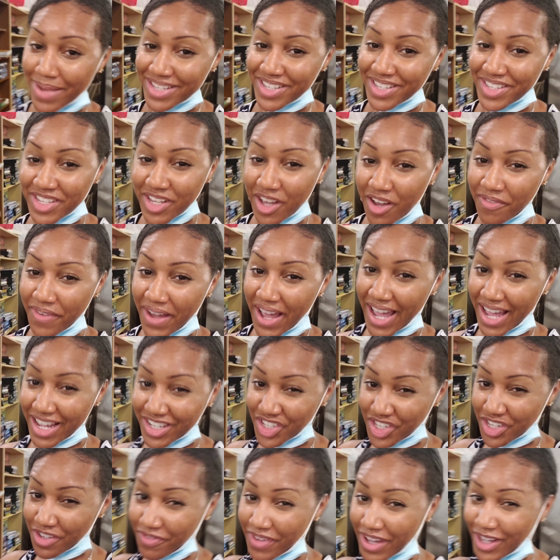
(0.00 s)
by myself, I
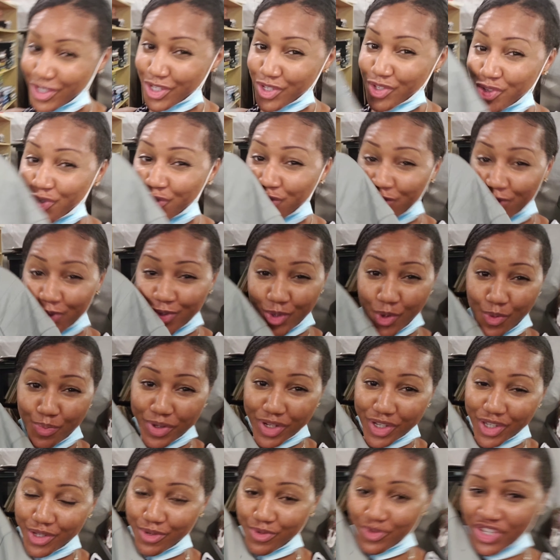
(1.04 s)
actually found this
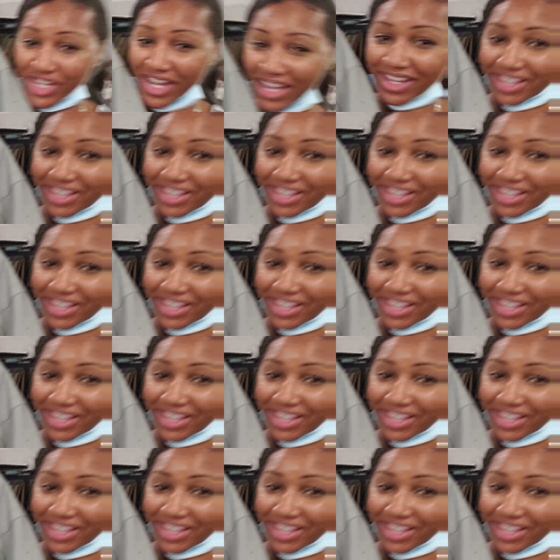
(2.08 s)
super cute